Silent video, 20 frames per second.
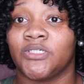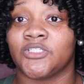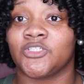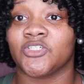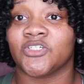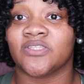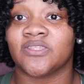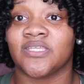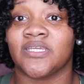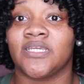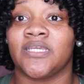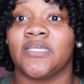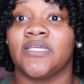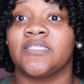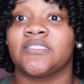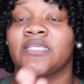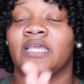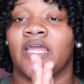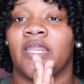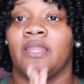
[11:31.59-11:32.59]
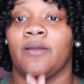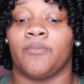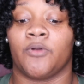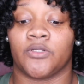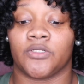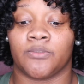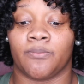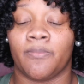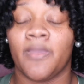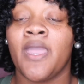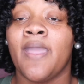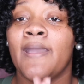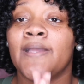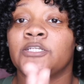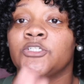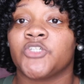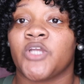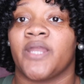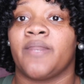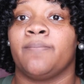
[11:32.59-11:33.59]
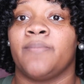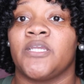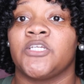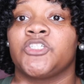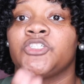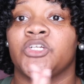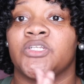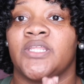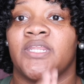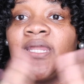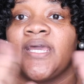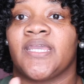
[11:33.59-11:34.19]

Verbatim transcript: get your things and I'm going to try to make sure that